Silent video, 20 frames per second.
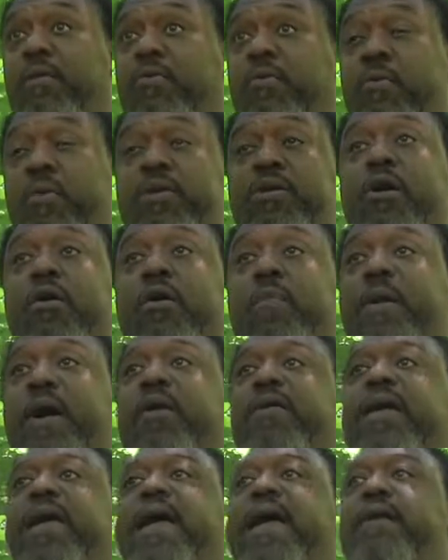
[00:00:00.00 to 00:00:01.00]
When we talk
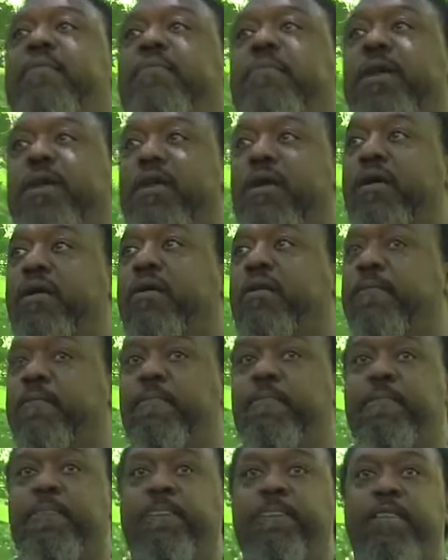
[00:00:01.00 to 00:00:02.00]
about camp meeting,
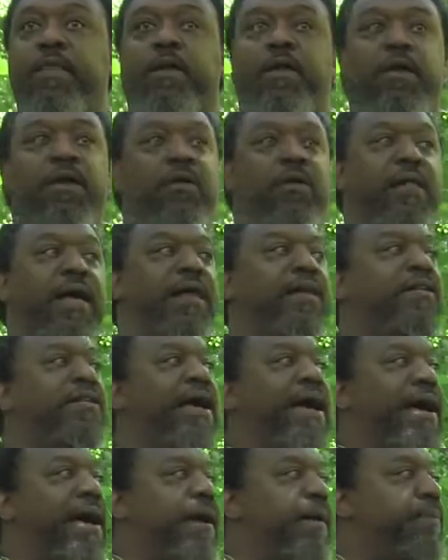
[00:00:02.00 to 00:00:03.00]
you know, a lot of
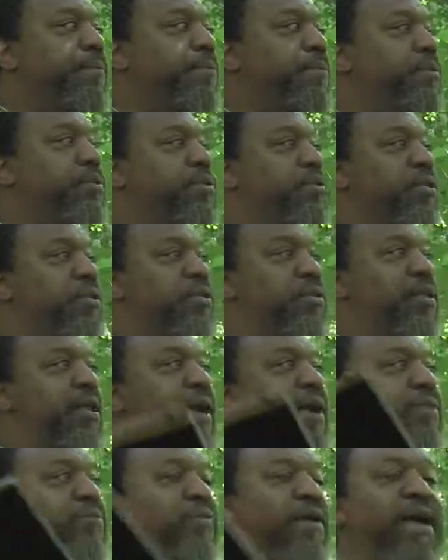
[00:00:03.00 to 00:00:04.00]
times the
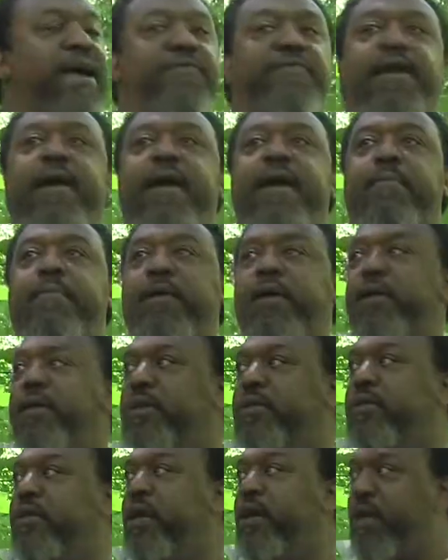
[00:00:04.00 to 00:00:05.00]
slaves would have camp
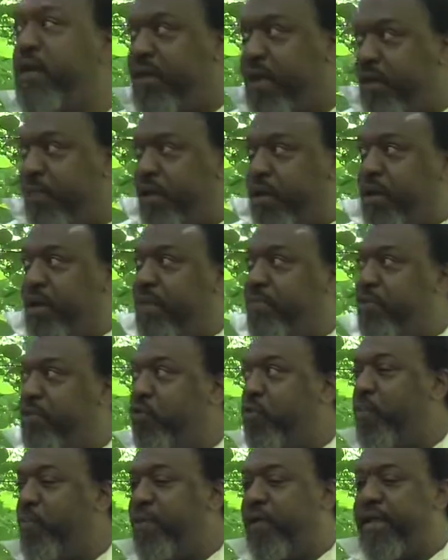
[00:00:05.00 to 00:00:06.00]
meetings. They would come
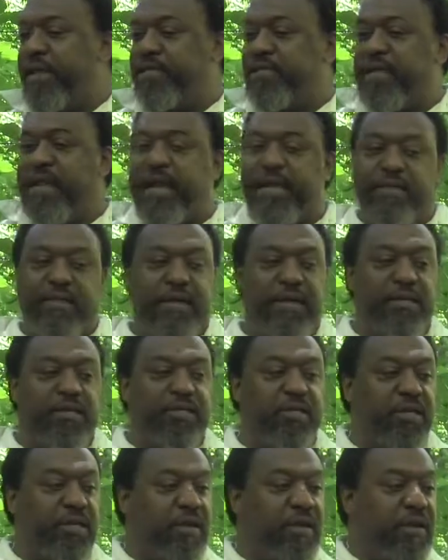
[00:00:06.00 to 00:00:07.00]
to a place like
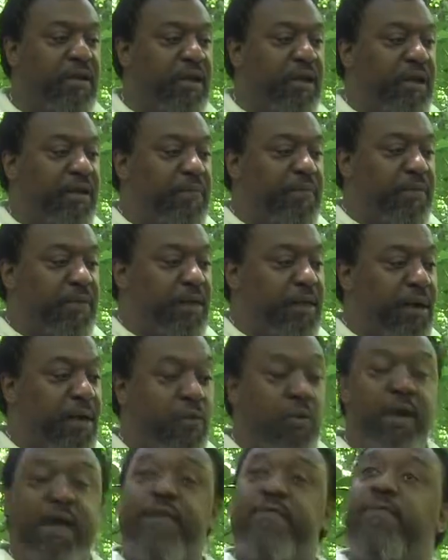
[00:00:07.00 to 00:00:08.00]
this,
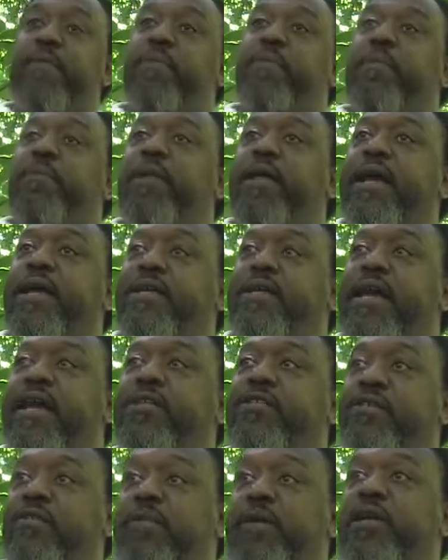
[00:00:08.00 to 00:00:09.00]
away from the
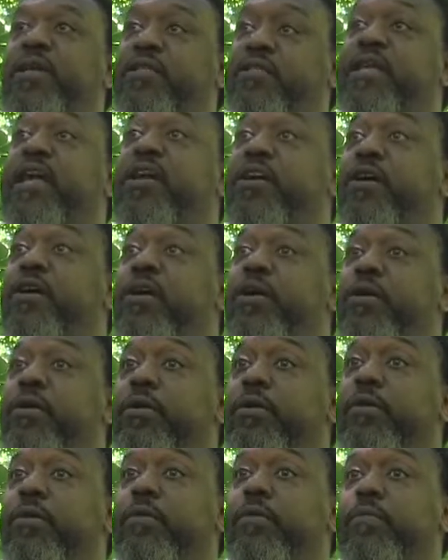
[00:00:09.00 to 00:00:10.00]
plantation, because they could,
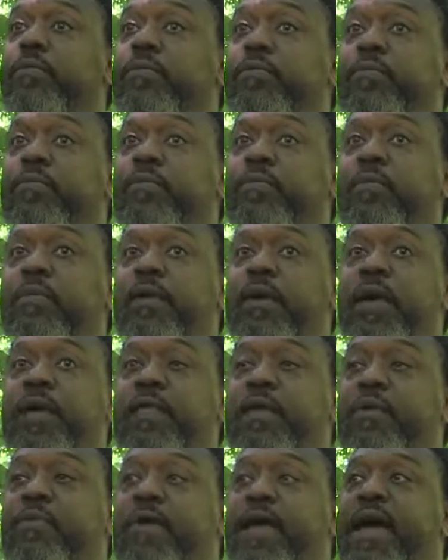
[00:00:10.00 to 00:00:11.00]

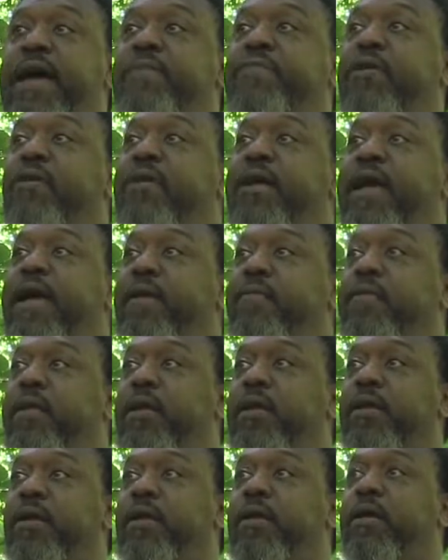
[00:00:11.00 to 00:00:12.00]
and they would have their camp
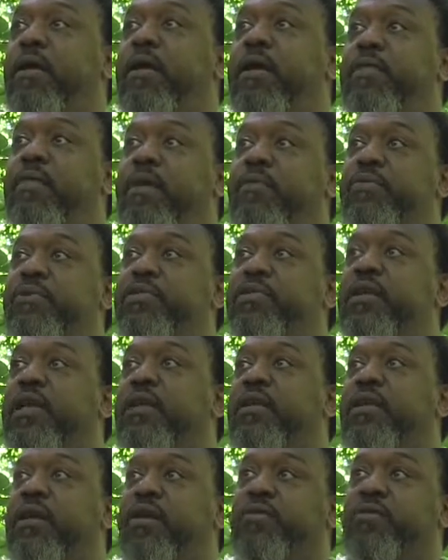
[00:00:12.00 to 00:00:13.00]
meeting, and they would
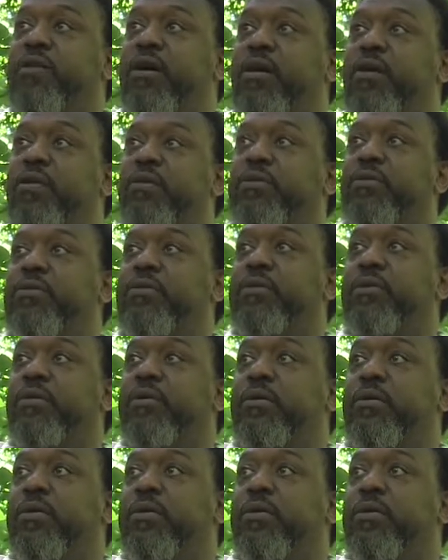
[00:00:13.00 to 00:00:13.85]
sing their songs.